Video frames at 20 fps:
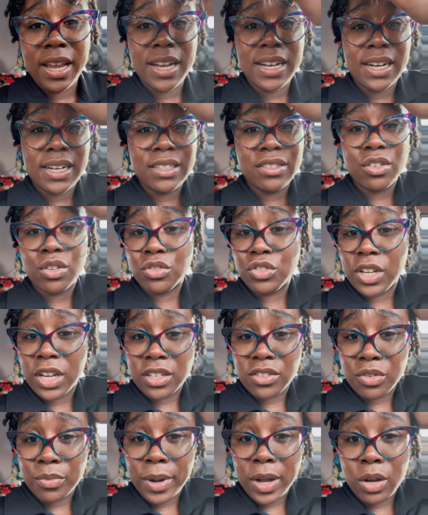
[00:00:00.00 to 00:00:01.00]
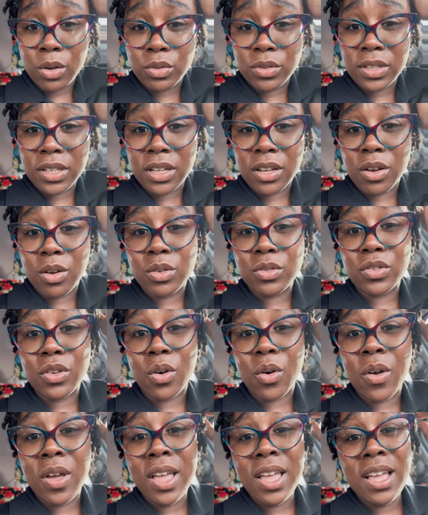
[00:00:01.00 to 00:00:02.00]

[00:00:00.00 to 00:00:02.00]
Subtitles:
and I need to go check into my hotel. So